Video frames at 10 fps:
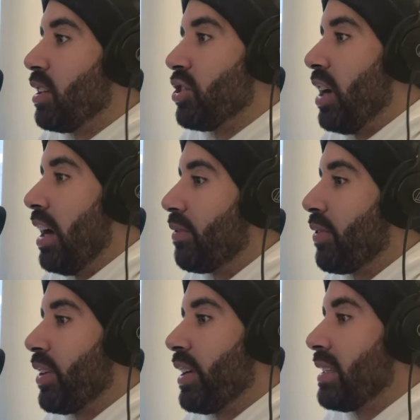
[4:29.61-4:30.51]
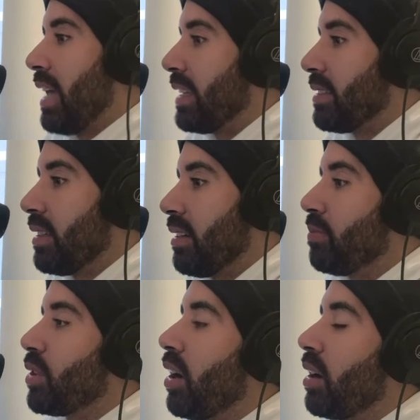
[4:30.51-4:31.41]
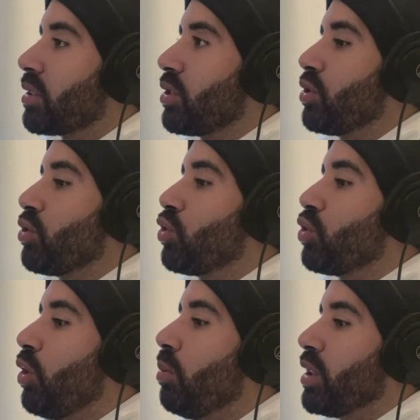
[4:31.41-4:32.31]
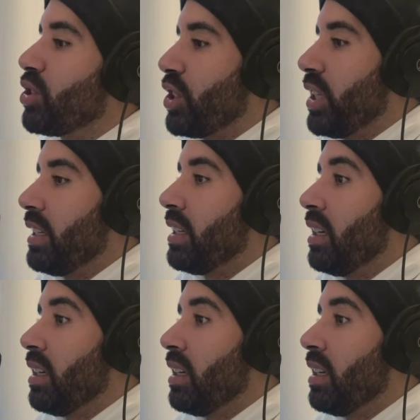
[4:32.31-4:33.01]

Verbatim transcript: John Fury, Tyson have talked so much shit.